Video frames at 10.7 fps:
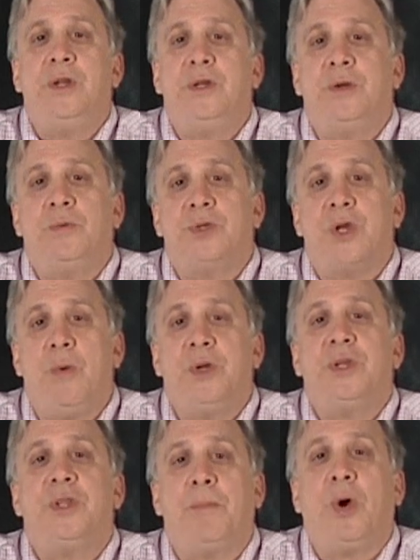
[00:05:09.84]
to do was go
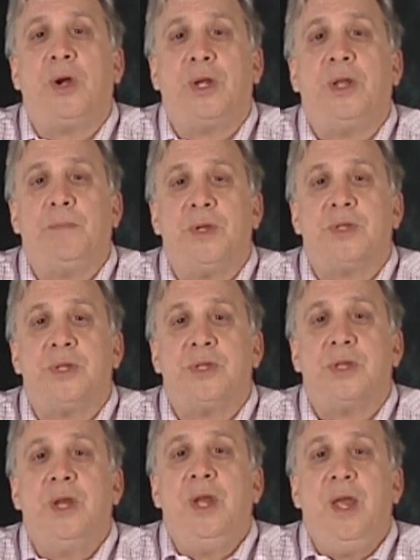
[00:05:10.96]
into the marketing
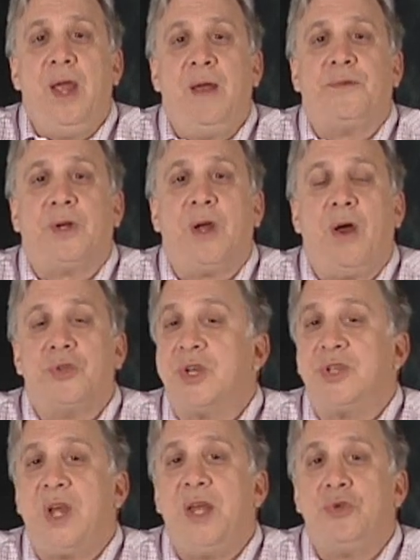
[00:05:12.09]
business after college,
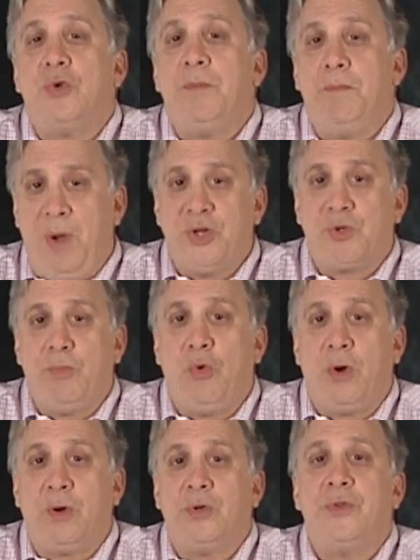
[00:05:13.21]
because I enjoyed much
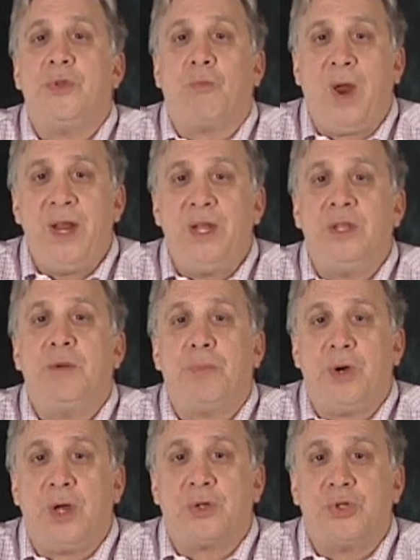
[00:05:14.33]
more the writing, the
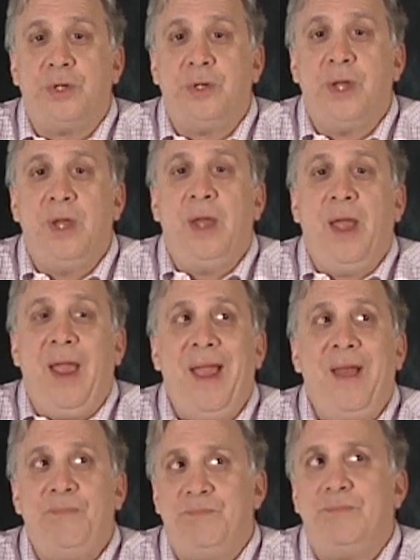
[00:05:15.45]
production,
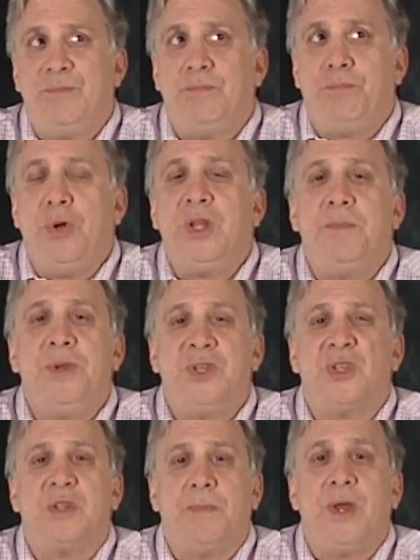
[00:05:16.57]
and putting the
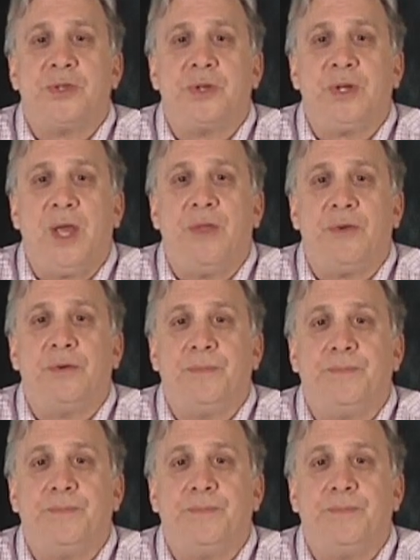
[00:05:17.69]
pieces of the puzzle together.